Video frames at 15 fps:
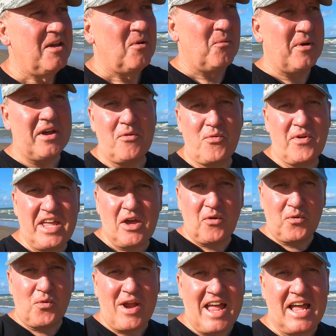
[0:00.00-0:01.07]
where Rio
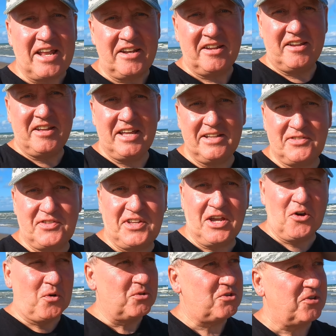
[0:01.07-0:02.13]
Grande hits the
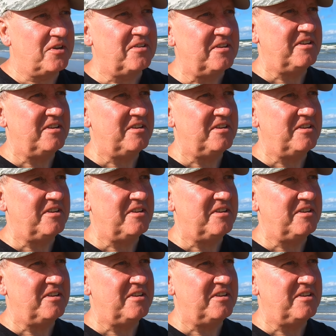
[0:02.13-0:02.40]
ocean.